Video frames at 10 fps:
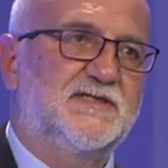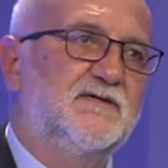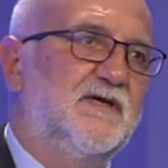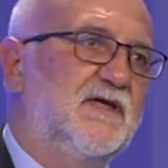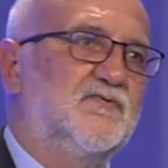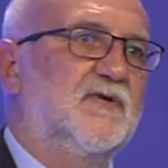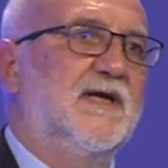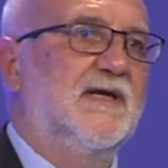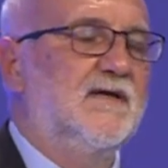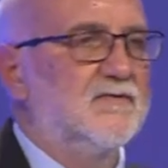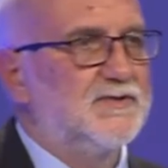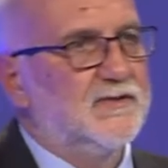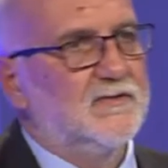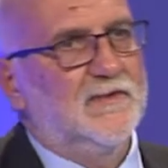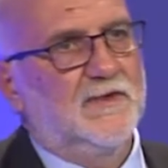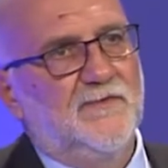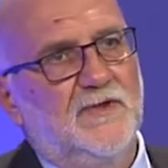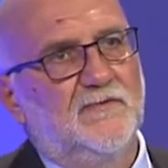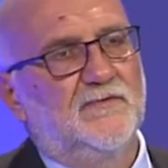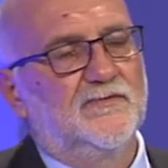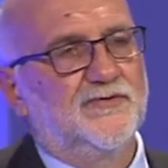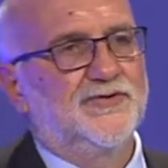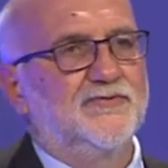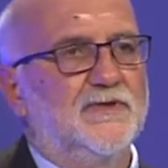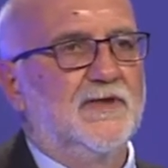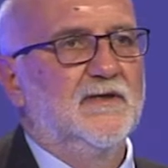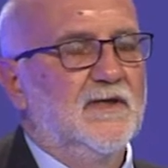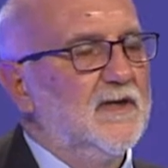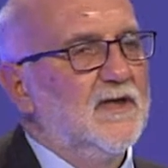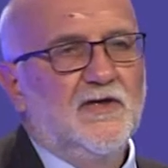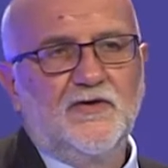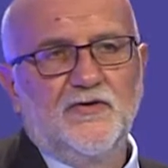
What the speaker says: to those changes. Natural selection